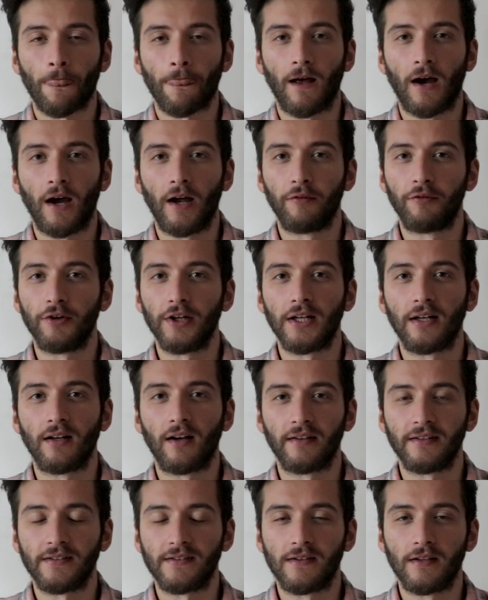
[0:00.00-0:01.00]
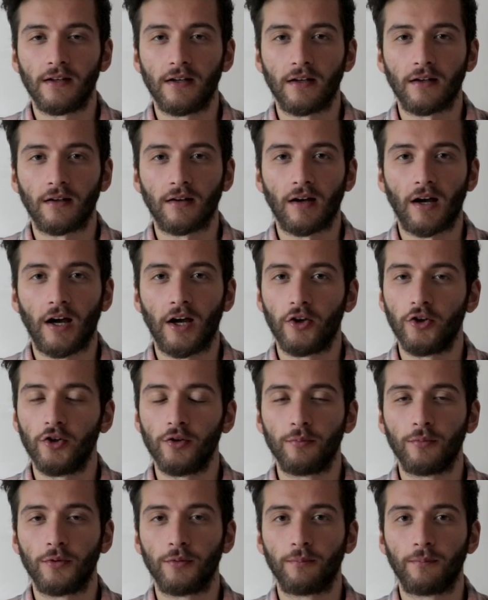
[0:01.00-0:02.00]
I realised that our
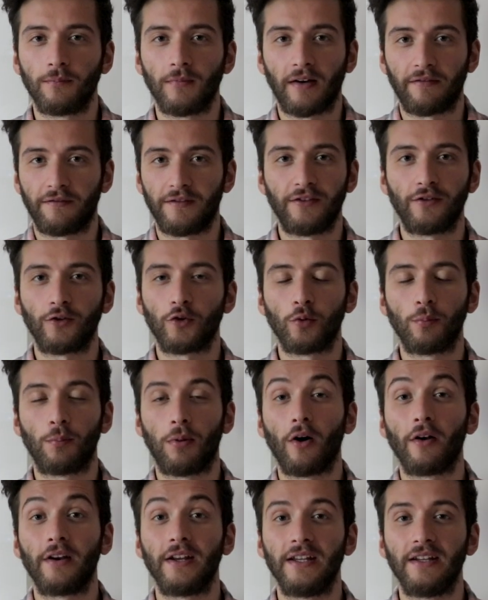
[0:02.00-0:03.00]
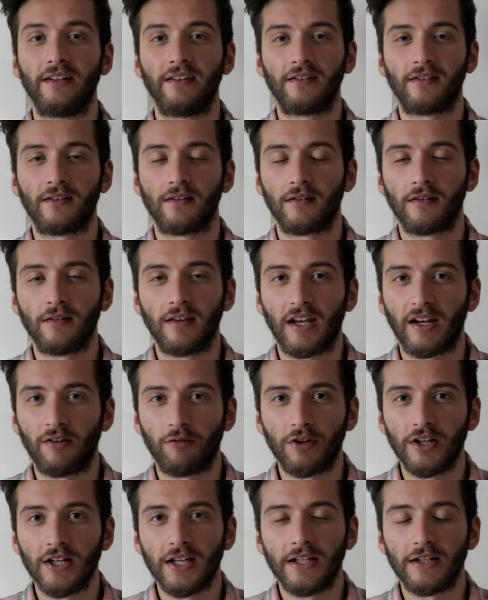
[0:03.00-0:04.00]
human, our physical bodies, they
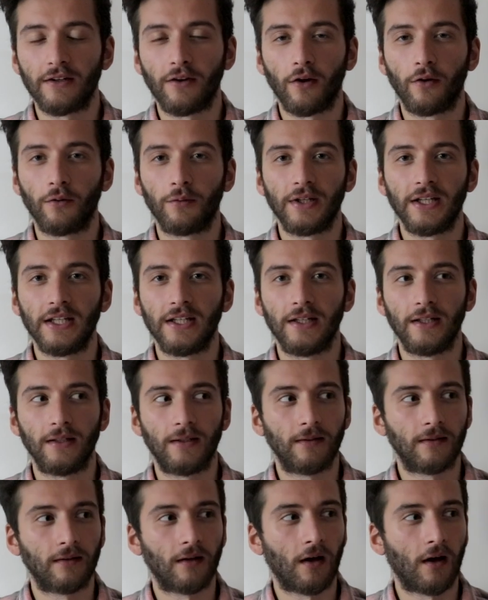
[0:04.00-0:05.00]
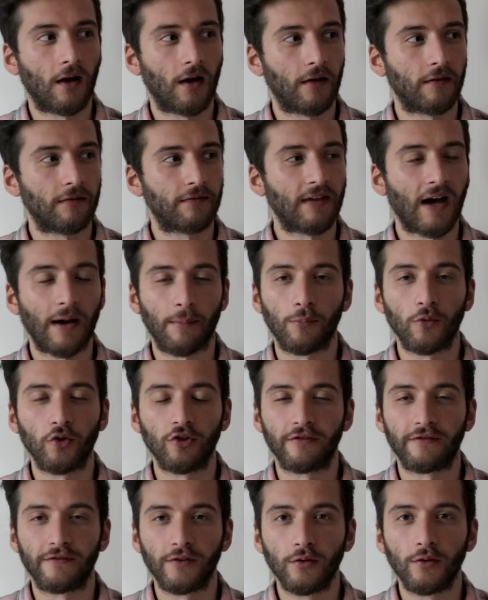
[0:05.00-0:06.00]
really don't need uh, that
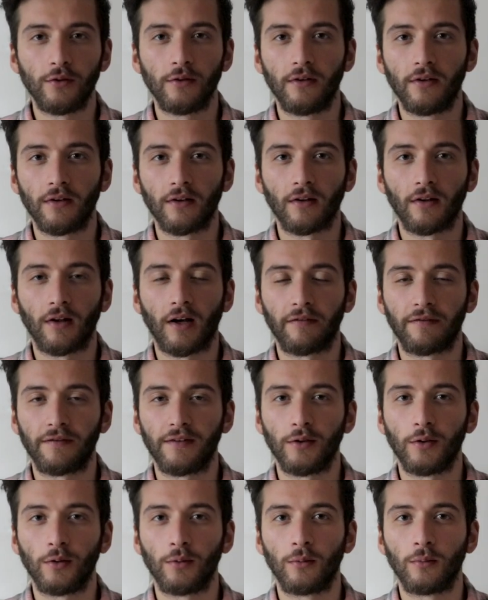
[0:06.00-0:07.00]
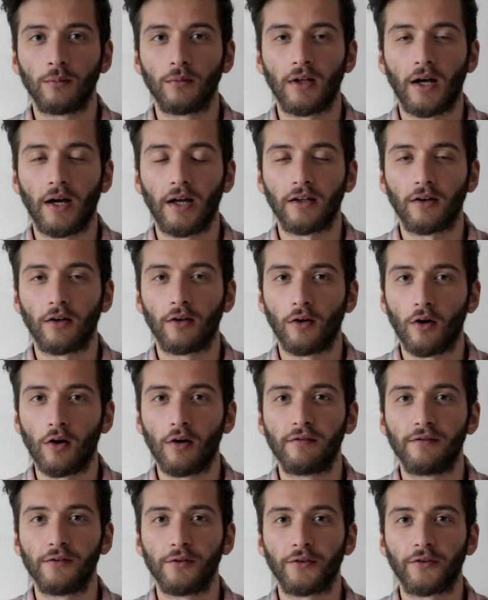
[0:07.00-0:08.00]
much food. I feel like a
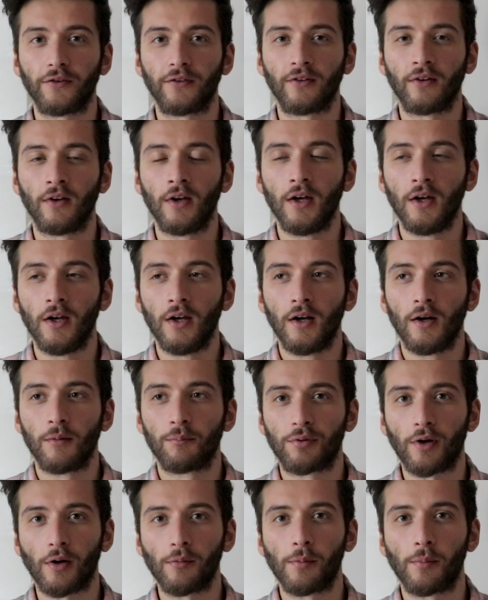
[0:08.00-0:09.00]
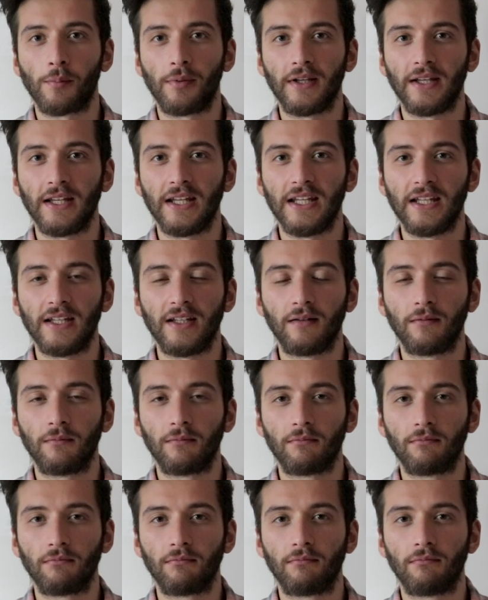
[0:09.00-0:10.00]
lot of us probably eat
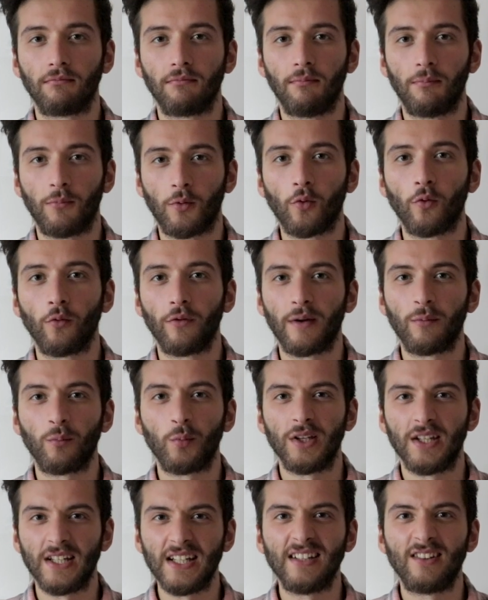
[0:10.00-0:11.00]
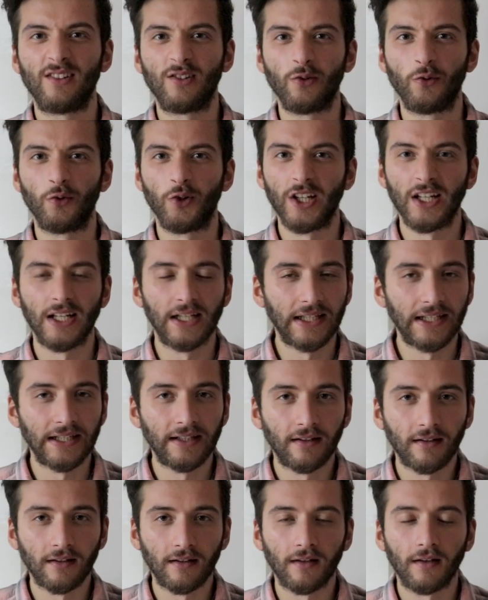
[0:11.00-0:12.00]
more than we need to,
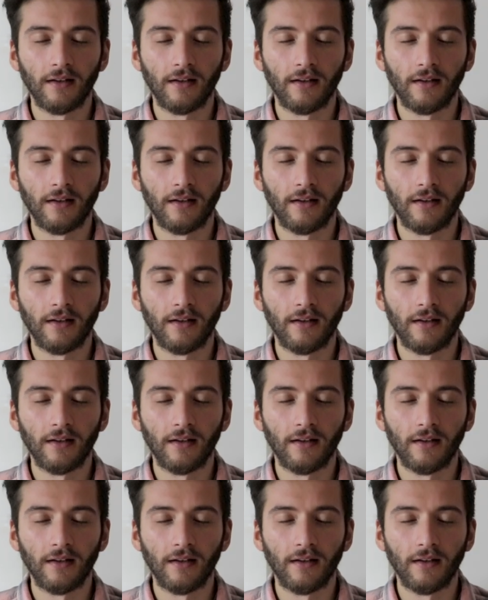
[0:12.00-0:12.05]
really.